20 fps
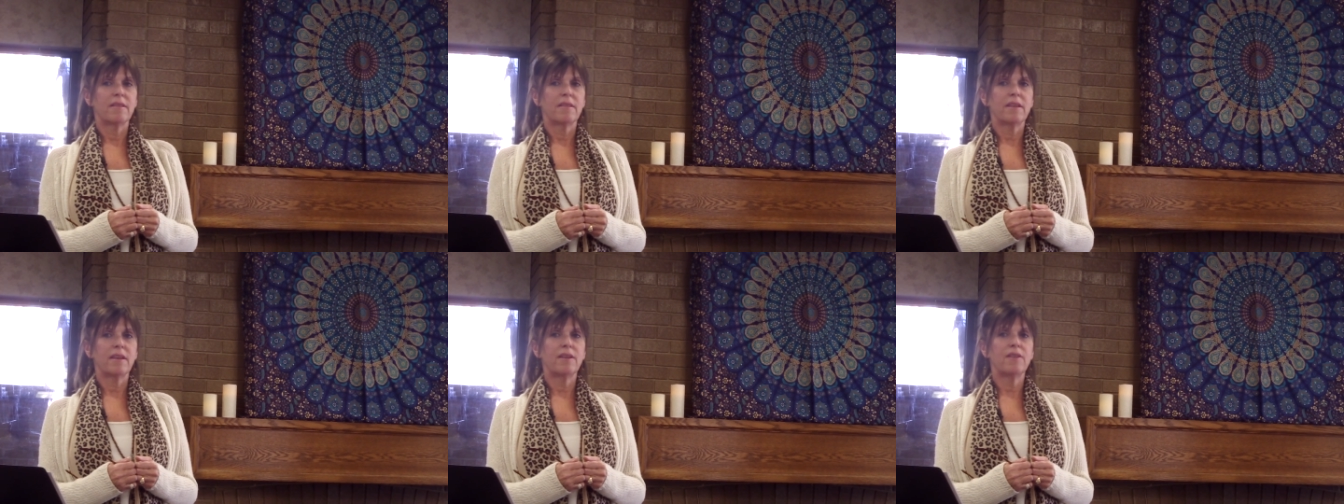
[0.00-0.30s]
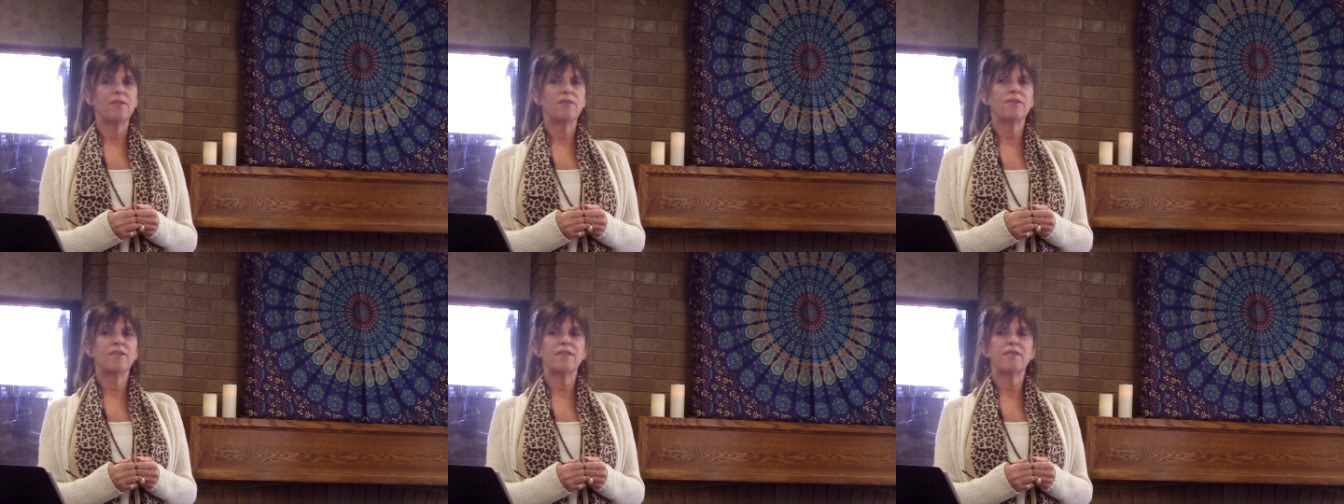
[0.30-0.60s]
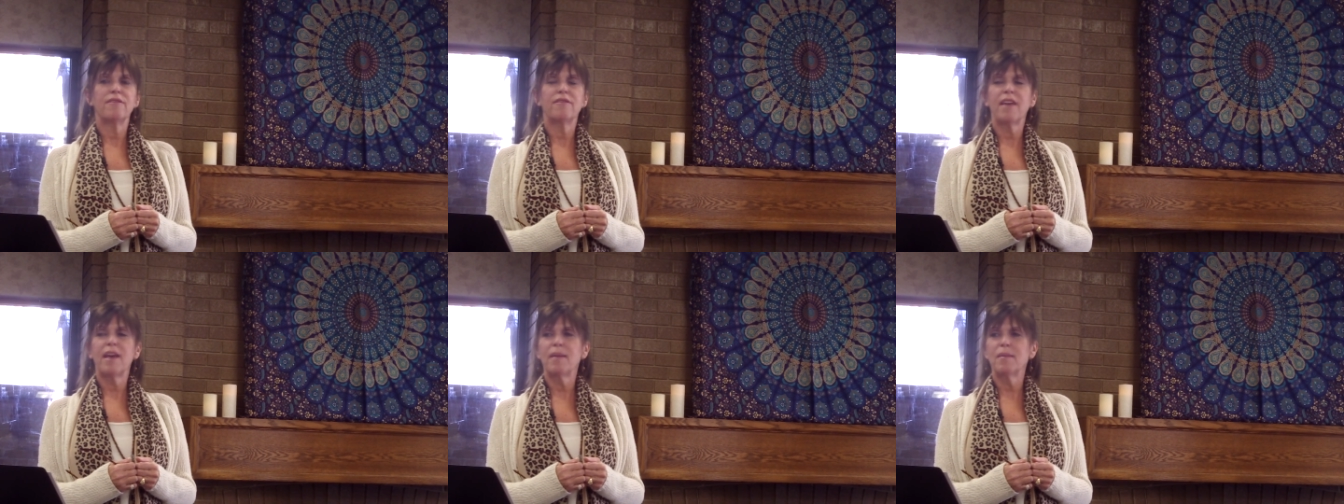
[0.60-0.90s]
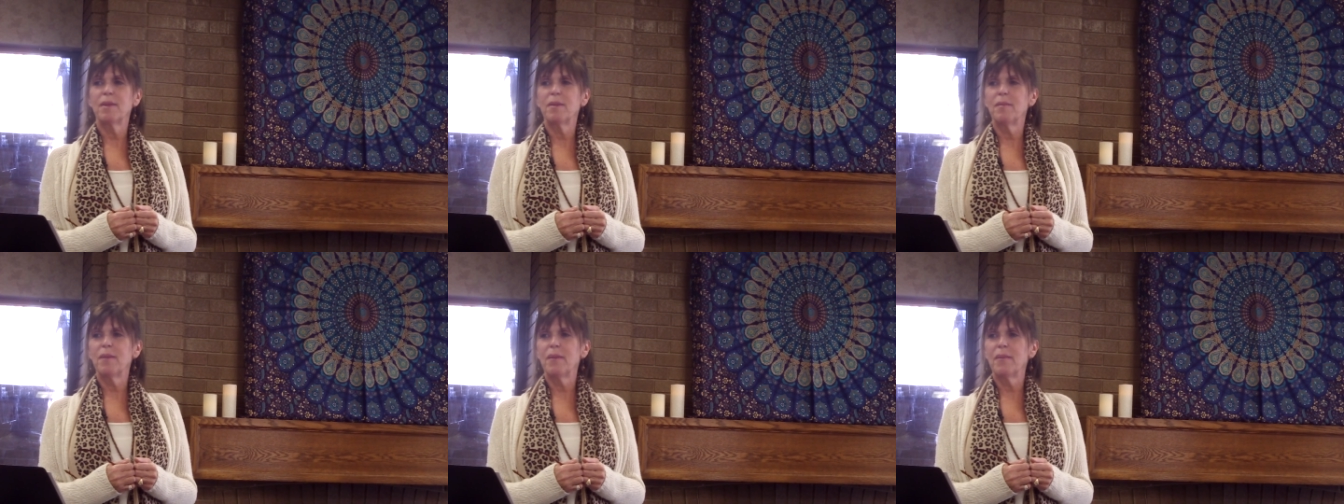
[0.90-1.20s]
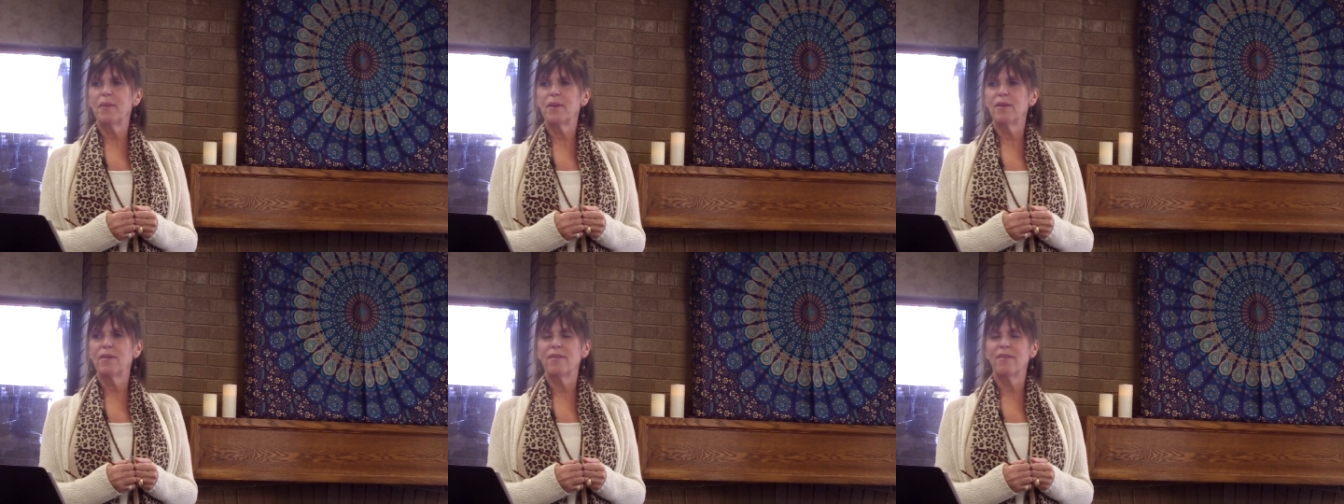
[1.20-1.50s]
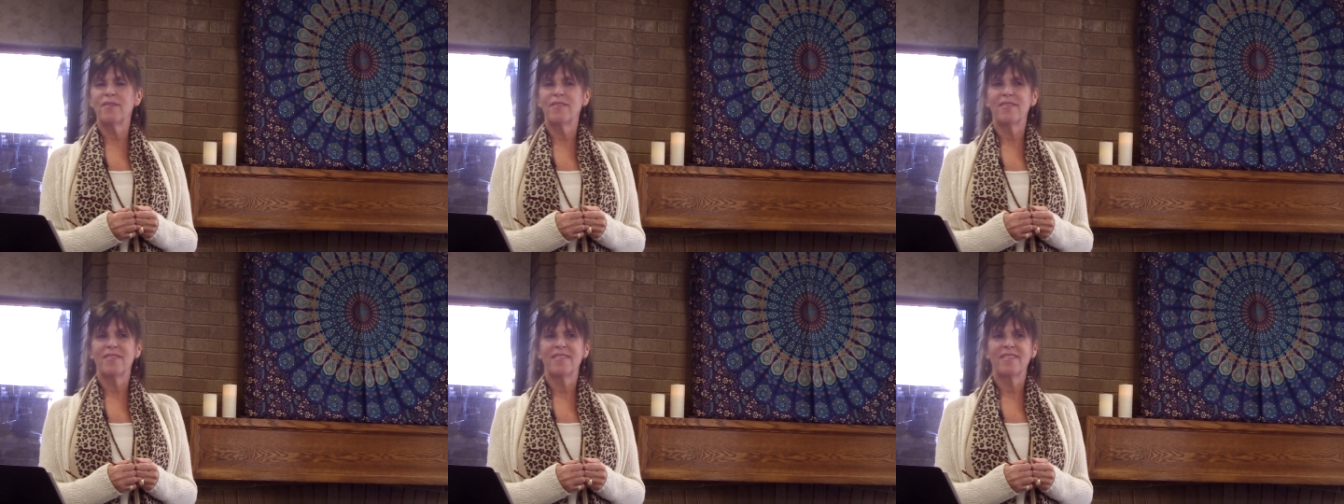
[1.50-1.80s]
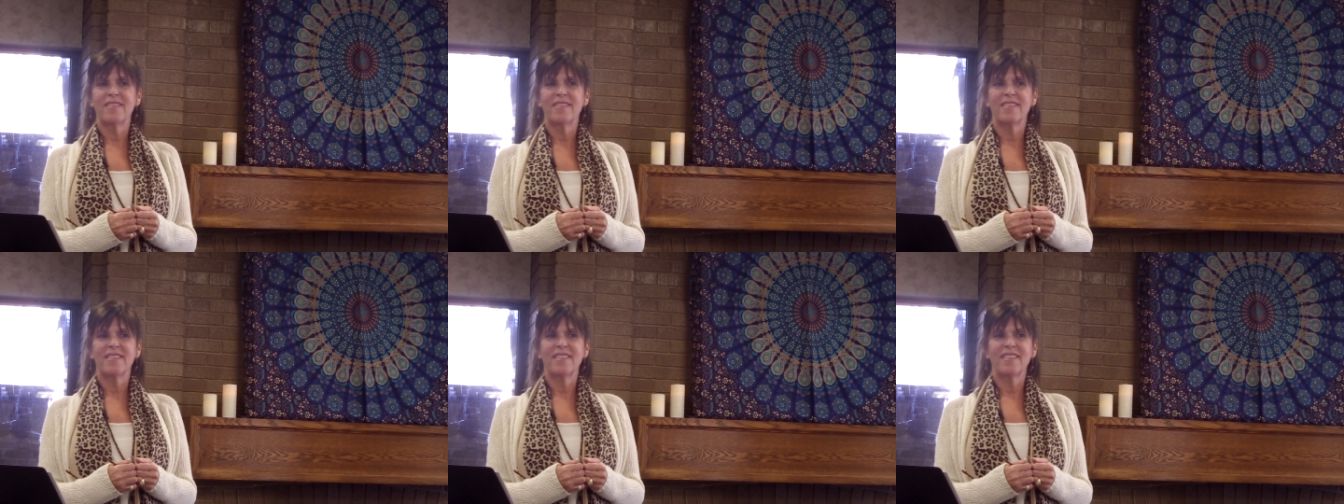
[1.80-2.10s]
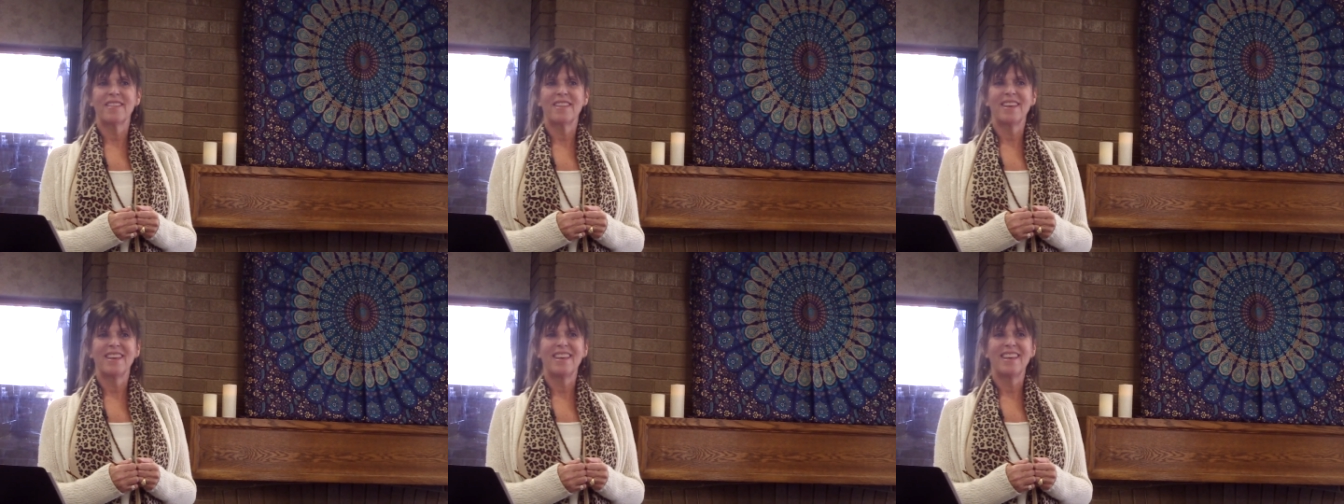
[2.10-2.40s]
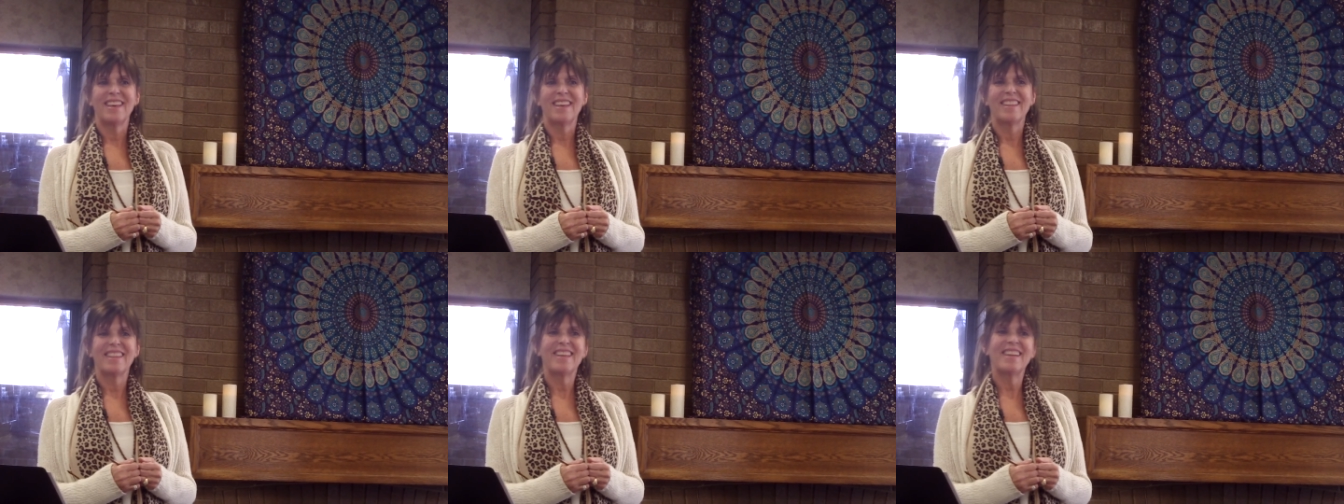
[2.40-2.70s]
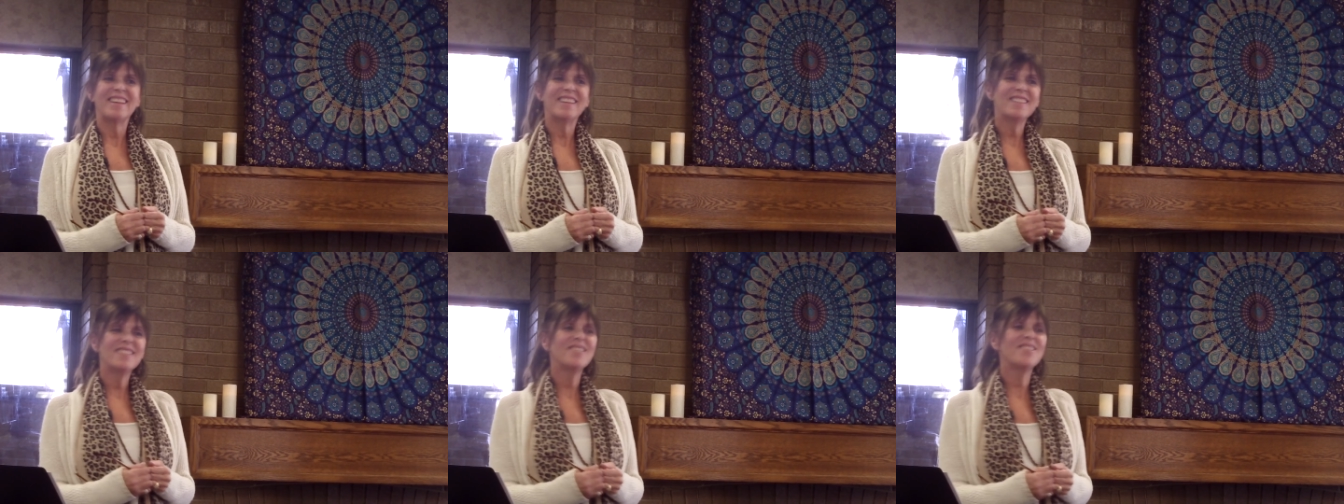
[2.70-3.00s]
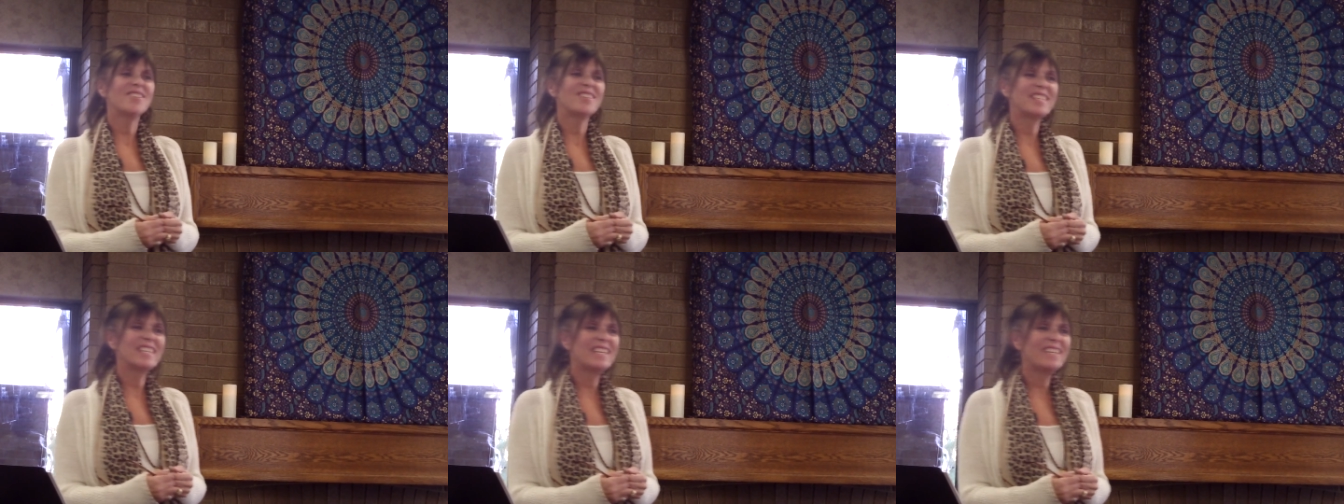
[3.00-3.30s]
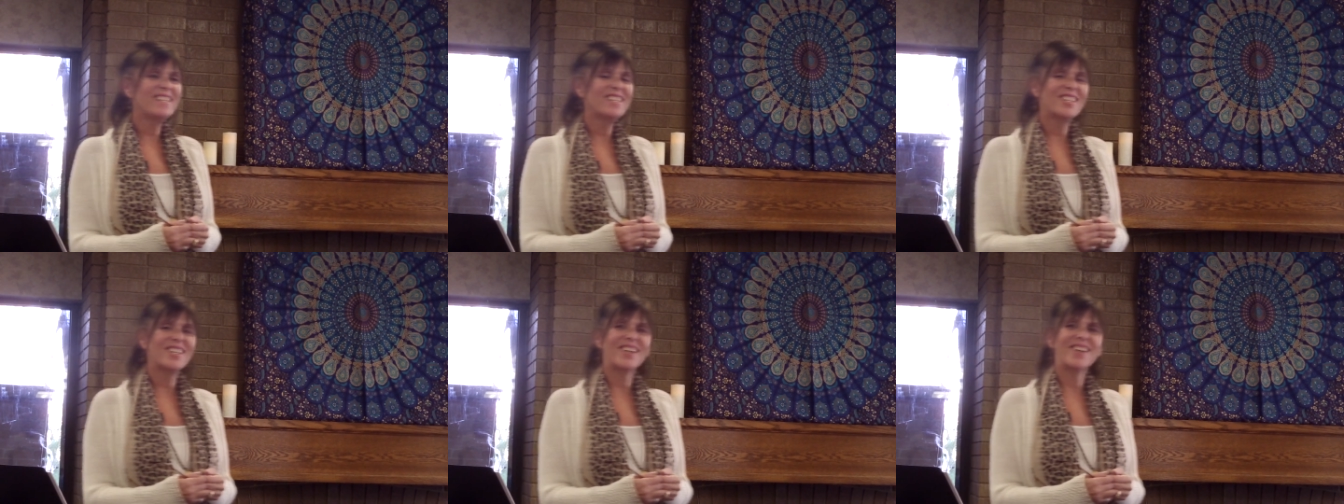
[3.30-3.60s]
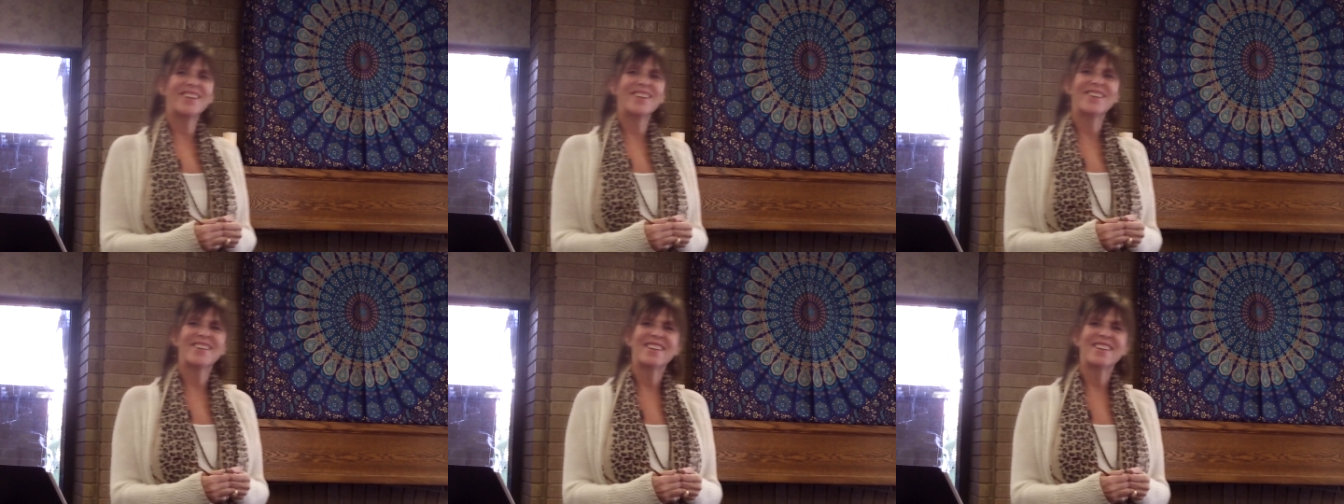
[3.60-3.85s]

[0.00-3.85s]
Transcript: that annoying family member that is your teacher,